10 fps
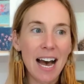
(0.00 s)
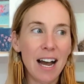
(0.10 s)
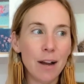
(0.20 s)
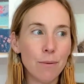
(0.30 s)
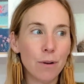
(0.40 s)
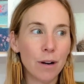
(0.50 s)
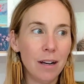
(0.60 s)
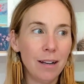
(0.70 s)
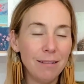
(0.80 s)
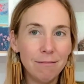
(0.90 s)
I wore
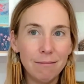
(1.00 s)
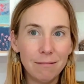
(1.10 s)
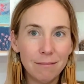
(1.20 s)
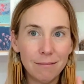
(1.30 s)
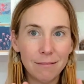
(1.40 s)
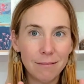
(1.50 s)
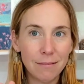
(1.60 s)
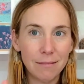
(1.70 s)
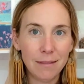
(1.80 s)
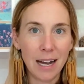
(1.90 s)
it
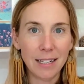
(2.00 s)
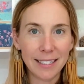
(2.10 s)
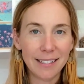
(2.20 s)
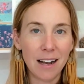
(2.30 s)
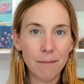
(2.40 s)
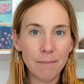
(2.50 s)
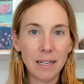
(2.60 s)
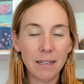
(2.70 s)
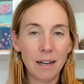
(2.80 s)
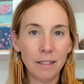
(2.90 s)
nonstop
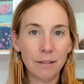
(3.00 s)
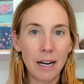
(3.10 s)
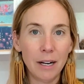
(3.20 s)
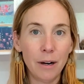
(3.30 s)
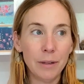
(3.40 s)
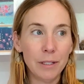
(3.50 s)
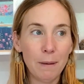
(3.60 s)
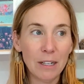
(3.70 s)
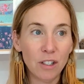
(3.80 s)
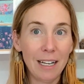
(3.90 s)
in Colorado,
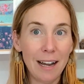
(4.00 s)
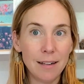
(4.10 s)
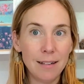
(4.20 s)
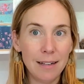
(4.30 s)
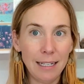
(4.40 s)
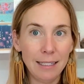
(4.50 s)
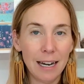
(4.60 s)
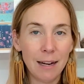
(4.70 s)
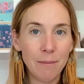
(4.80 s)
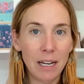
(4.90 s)
especially at
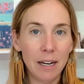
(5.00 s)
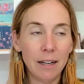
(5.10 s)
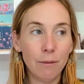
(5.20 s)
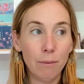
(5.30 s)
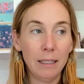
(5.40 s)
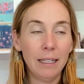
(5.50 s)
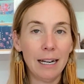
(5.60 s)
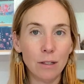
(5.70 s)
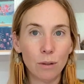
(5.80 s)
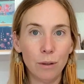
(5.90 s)
nighttime there. It really
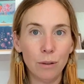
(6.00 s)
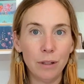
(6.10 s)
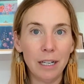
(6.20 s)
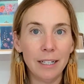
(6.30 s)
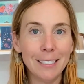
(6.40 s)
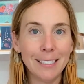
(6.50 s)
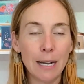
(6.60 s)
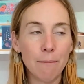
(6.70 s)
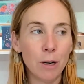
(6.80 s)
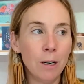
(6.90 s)
gets cold there in
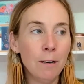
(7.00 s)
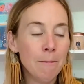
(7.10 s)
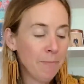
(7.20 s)
summer.